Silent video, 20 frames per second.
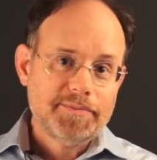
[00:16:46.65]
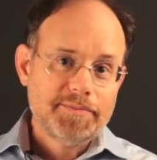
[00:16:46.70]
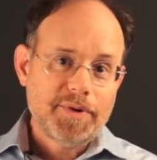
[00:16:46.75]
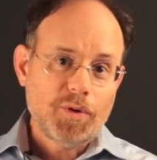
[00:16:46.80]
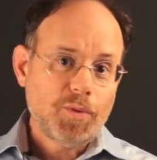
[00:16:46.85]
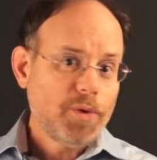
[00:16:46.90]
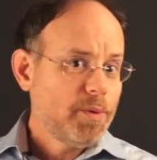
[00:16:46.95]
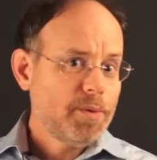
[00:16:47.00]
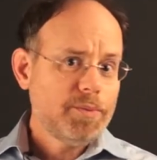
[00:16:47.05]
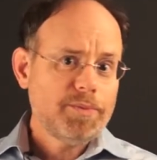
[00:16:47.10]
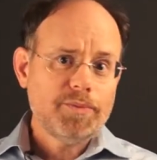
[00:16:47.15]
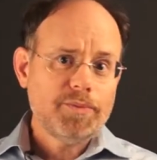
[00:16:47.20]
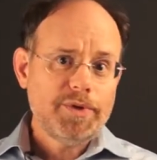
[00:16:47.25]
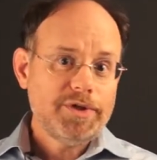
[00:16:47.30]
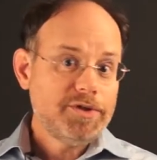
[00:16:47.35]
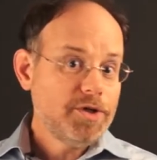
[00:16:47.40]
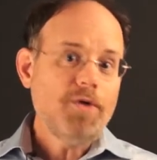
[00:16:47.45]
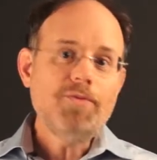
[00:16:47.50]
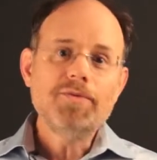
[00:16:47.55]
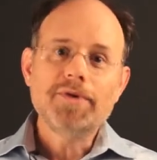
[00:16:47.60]
But what
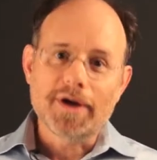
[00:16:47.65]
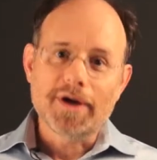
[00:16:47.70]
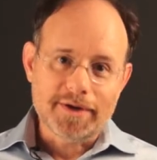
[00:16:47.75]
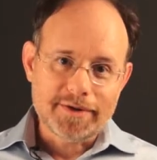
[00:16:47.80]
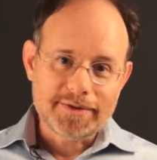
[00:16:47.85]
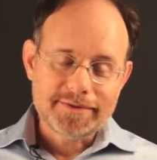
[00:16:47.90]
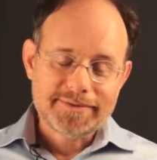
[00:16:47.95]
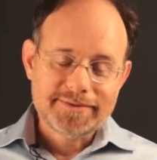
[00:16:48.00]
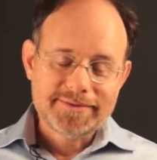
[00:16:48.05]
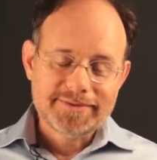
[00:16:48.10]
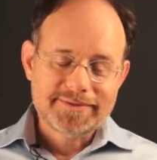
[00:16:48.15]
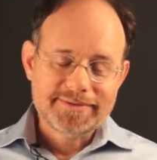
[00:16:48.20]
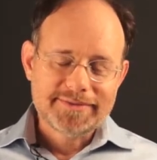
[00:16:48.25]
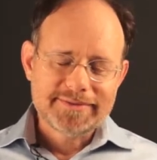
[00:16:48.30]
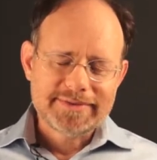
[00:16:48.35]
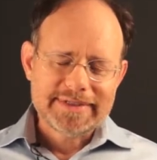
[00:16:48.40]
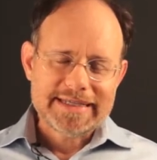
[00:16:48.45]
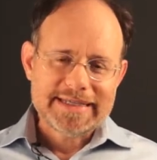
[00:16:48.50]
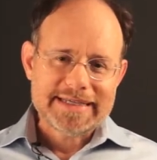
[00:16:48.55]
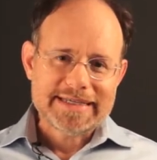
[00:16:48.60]
we don't know
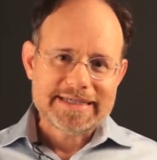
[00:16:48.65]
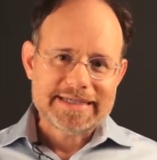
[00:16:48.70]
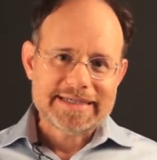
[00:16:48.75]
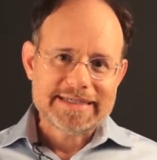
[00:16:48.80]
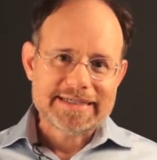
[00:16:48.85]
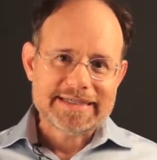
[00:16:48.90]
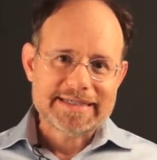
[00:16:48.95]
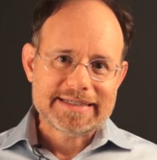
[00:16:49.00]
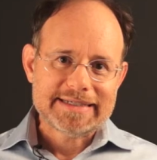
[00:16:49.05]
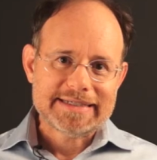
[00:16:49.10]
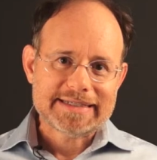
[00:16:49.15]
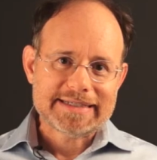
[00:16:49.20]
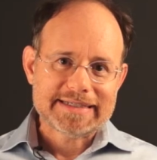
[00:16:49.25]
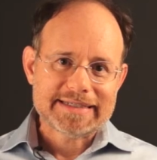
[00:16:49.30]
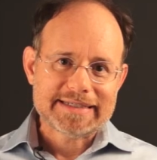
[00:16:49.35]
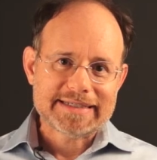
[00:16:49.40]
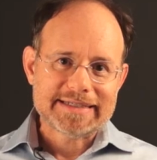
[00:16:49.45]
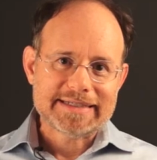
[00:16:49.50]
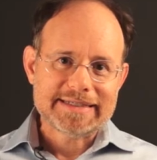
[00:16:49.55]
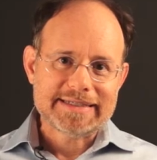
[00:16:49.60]
is
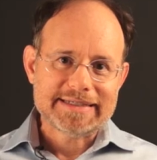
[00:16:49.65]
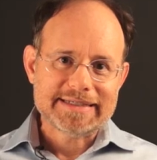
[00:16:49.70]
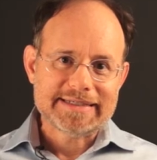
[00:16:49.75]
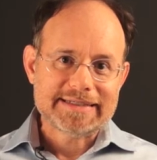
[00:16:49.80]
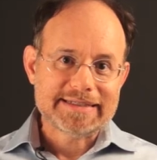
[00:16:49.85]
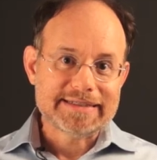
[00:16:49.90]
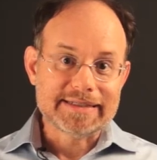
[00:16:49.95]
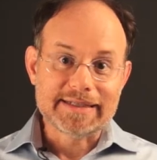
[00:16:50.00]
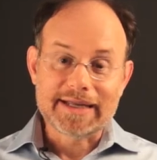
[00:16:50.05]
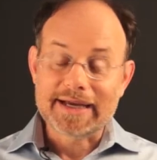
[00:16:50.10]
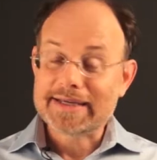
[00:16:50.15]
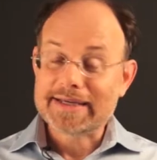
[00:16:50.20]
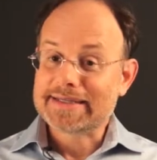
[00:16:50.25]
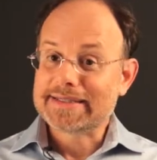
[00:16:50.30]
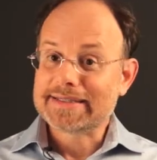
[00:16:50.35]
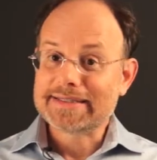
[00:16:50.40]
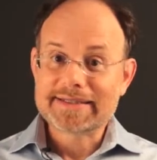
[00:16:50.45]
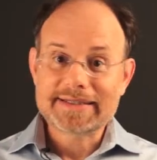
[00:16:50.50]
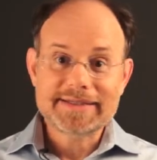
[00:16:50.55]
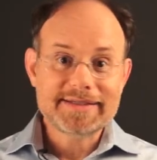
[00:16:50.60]
his
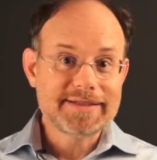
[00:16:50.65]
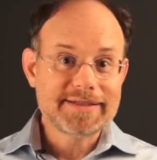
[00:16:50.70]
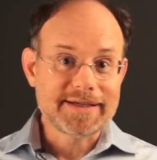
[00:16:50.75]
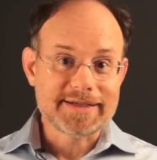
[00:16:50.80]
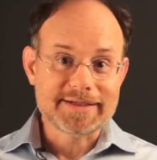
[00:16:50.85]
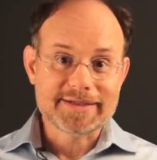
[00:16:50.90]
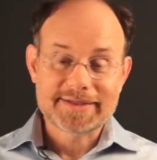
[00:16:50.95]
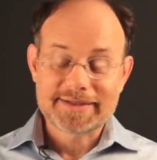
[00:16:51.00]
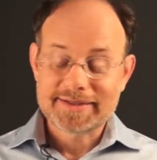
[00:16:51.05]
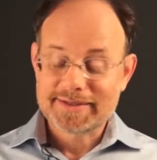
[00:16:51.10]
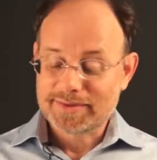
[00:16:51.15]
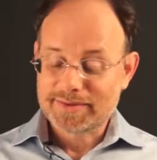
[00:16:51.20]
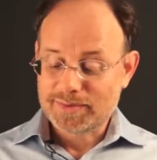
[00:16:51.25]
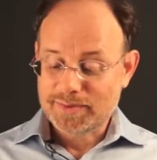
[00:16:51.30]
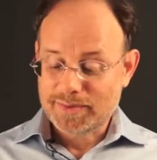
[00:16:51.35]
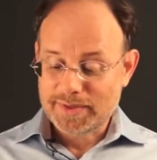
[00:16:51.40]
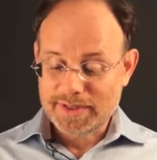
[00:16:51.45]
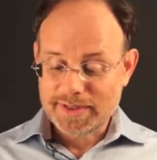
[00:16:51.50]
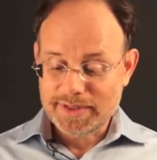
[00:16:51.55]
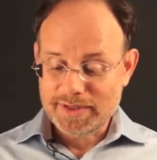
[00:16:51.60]
likes and dislikes.
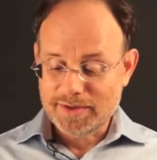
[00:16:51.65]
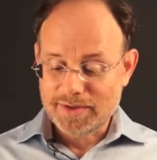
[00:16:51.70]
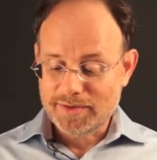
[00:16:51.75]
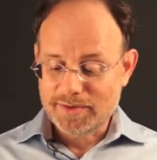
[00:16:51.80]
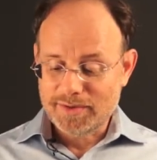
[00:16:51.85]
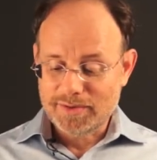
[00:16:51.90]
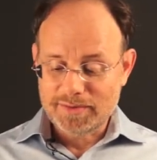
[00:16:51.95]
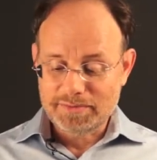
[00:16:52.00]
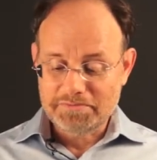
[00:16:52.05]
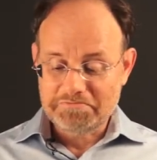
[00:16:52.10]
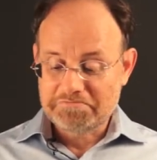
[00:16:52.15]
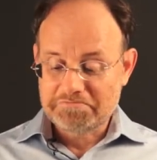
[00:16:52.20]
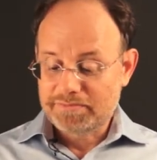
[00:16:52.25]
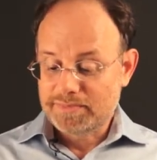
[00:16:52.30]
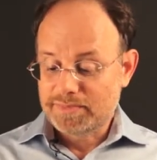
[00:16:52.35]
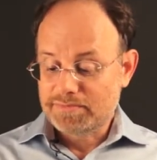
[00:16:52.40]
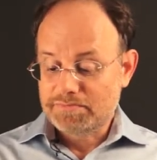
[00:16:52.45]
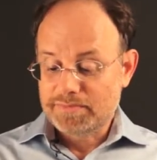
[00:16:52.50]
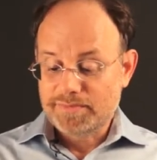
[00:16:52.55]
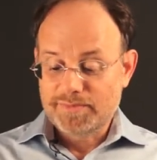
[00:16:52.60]
We know
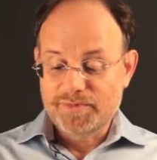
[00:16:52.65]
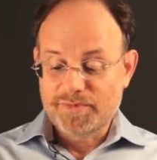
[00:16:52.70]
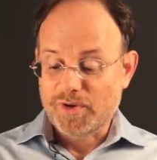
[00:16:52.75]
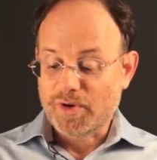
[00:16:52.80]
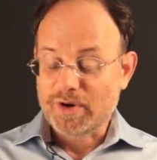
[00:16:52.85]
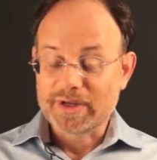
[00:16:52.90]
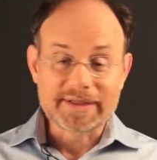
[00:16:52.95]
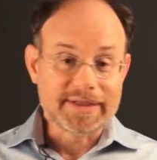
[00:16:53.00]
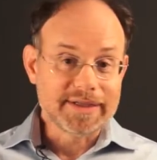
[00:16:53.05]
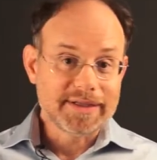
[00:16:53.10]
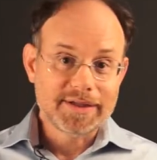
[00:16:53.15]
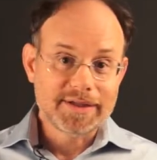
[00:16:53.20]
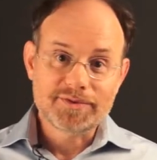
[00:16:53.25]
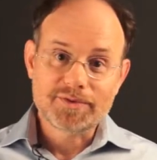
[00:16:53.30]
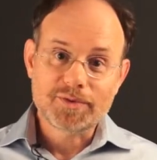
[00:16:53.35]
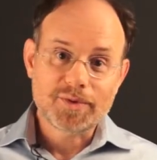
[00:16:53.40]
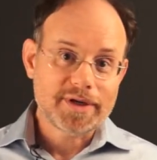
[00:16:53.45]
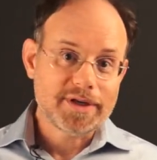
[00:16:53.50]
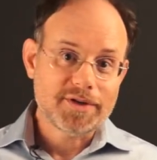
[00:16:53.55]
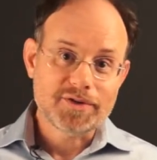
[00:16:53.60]
very little
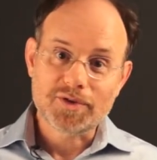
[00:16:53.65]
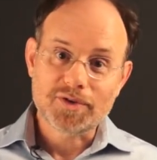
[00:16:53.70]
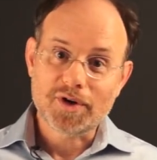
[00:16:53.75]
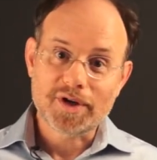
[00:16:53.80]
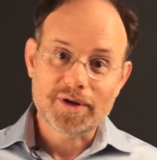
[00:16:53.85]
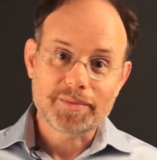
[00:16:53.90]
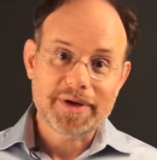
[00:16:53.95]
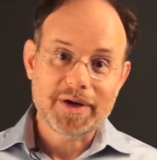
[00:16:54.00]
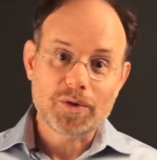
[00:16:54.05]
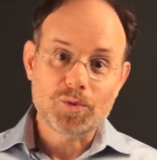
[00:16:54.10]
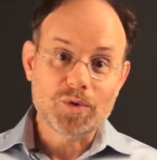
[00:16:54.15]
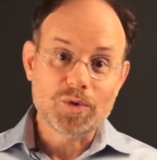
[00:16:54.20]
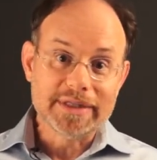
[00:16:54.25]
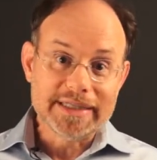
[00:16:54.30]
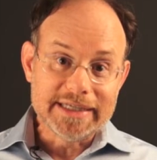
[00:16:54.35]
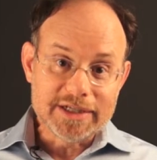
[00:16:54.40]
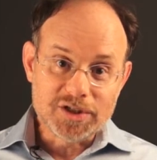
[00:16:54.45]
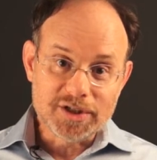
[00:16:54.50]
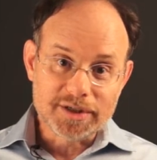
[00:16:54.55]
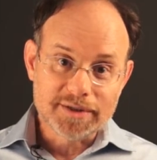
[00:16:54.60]
of what he thought about
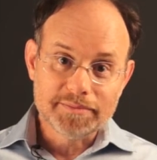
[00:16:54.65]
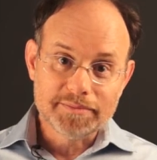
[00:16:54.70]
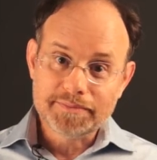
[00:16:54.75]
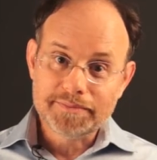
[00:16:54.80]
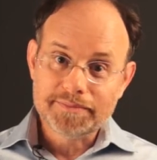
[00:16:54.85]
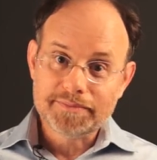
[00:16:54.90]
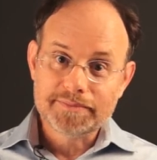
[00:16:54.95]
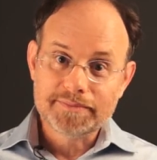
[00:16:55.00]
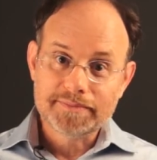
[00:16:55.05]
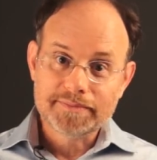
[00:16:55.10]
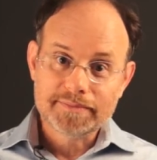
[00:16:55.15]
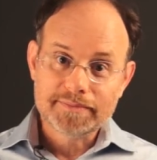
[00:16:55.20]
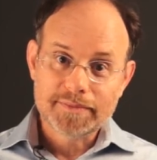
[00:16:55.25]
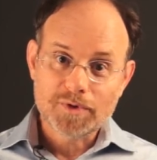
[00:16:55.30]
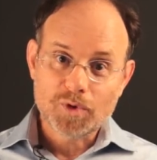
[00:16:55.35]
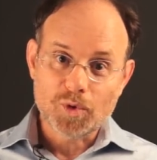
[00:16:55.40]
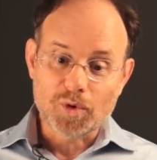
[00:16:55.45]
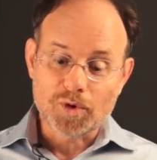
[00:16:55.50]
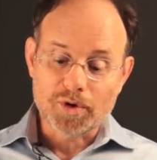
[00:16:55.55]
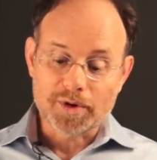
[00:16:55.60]
religion
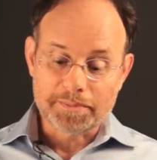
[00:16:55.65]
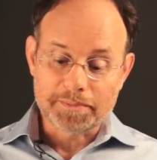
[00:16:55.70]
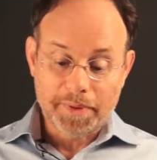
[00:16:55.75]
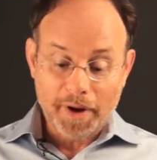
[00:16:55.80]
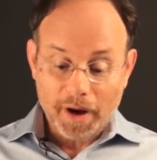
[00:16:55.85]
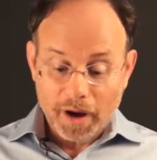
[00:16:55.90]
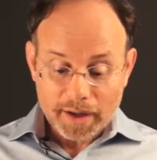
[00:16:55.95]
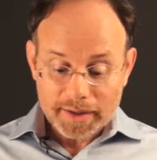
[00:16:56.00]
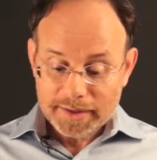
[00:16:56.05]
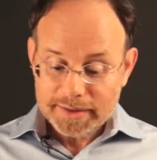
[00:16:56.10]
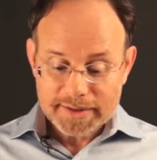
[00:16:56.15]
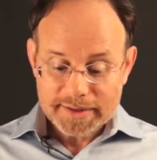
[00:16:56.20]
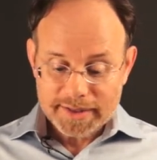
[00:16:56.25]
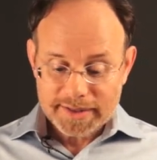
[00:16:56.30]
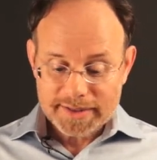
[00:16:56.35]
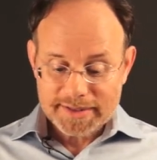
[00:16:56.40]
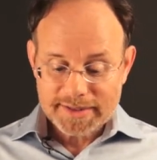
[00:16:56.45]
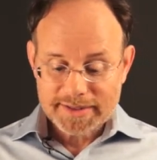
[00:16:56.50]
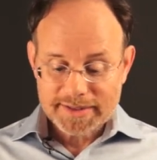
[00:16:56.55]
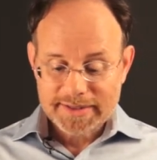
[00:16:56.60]
or
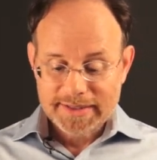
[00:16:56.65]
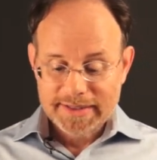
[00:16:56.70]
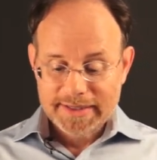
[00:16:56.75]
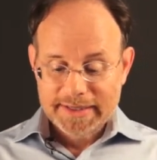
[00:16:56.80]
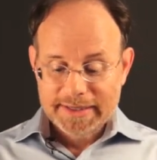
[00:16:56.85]
politics.